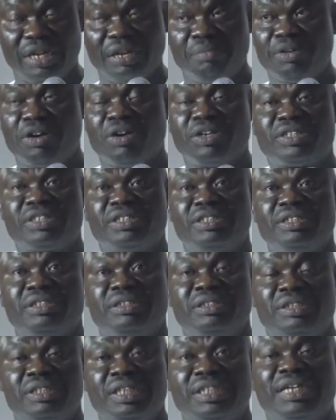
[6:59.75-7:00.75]
because
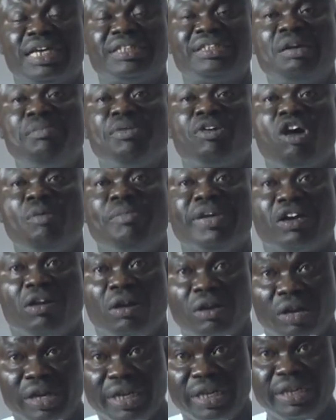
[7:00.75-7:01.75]
it has now become a
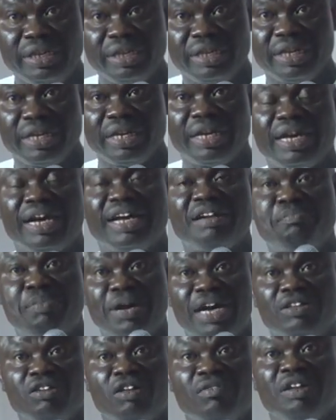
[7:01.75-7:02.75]
colony and
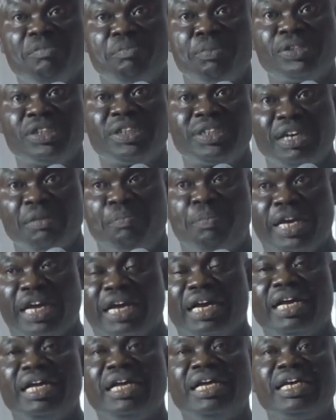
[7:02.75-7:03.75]
part of the British
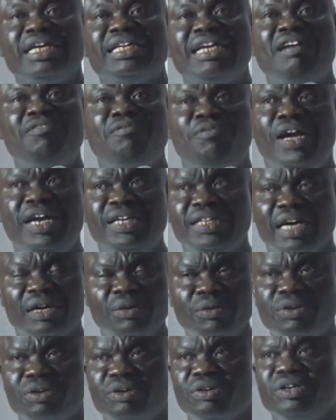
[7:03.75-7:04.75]
Empire, he now felt that,
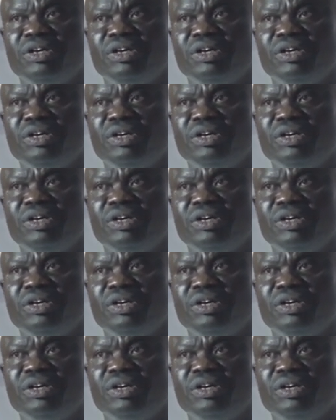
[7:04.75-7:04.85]
look,